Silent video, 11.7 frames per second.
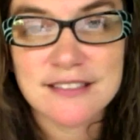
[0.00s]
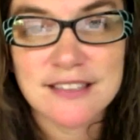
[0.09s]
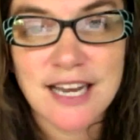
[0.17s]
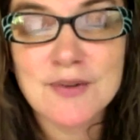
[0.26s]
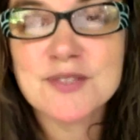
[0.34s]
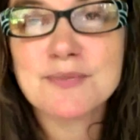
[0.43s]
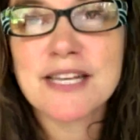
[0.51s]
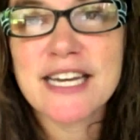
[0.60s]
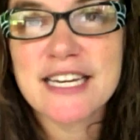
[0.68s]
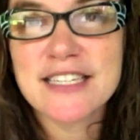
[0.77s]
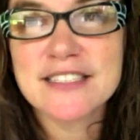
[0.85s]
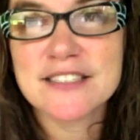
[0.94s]
I was
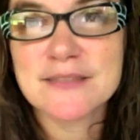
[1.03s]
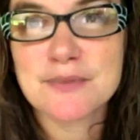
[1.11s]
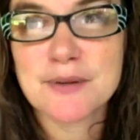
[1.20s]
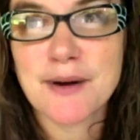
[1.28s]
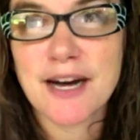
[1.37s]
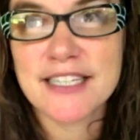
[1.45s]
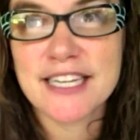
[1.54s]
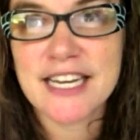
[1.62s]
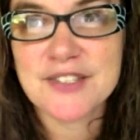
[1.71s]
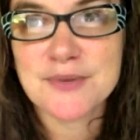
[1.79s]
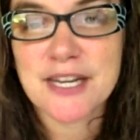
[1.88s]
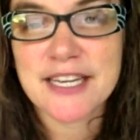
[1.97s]
planning to put a
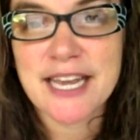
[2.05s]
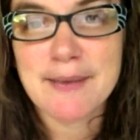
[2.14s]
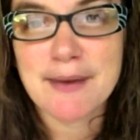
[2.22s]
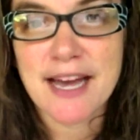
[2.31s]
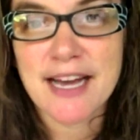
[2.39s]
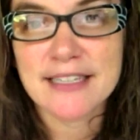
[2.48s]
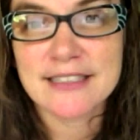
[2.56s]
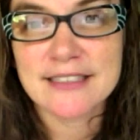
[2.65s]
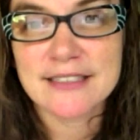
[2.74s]
podcast when I came back.